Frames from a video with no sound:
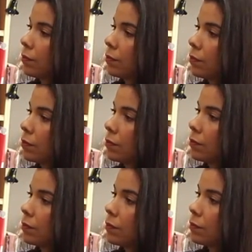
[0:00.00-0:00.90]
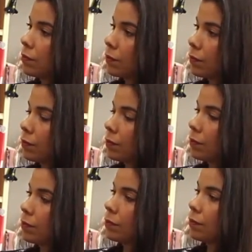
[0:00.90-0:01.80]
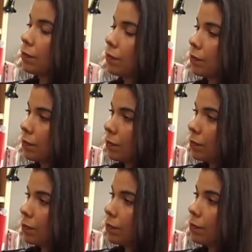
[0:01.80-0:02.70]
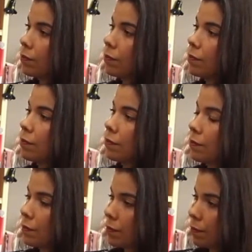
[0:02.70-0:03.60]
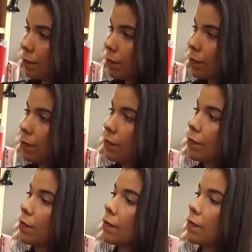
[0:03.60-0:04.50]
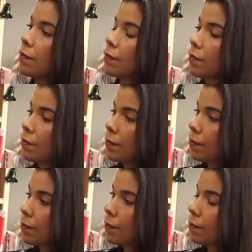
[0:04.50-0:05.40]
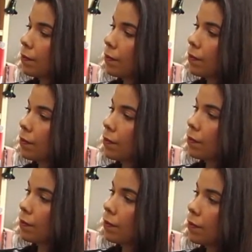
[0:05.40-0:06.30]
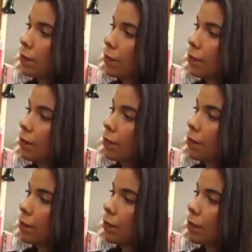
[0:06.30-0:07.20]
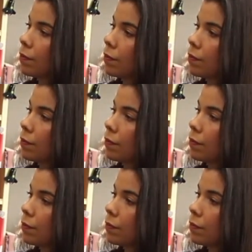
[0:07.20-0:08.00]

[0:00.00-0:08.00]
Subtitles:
(silent)